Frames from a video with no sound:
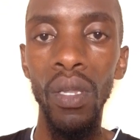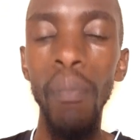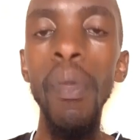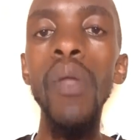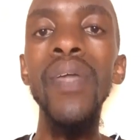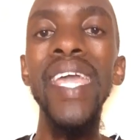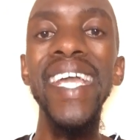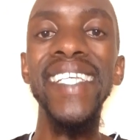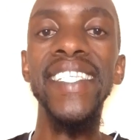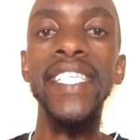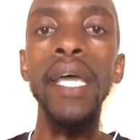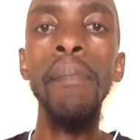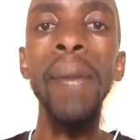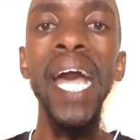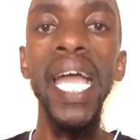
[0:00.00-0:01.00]
Maybe
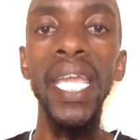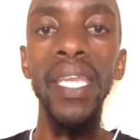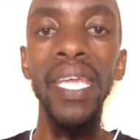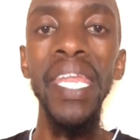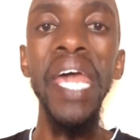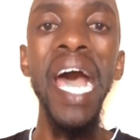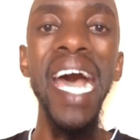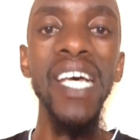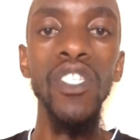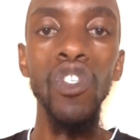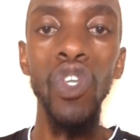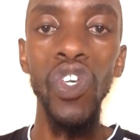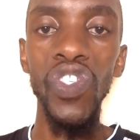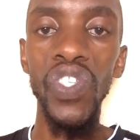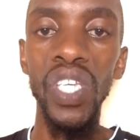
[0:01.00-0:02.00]
examine and
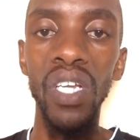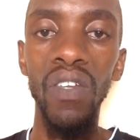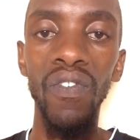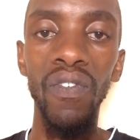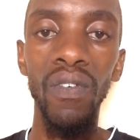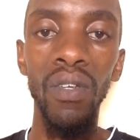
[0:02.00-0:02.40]
ask yourself,